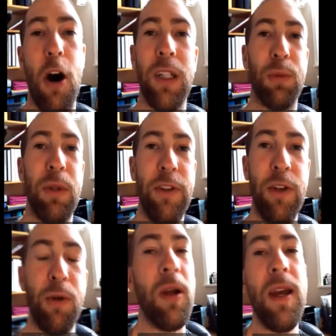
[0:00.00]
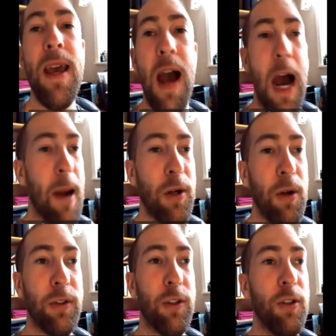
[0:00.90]
an honest review. I'm
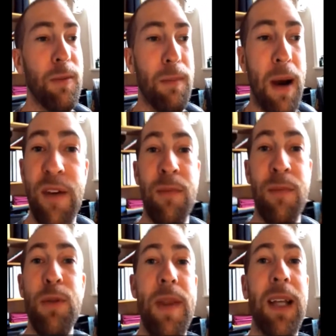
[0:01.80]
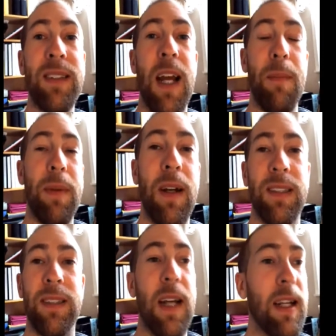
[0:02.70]
going to buy from you the next time
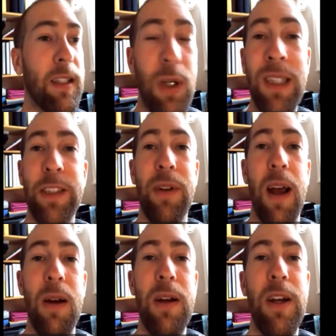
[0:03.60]
because I trust you now.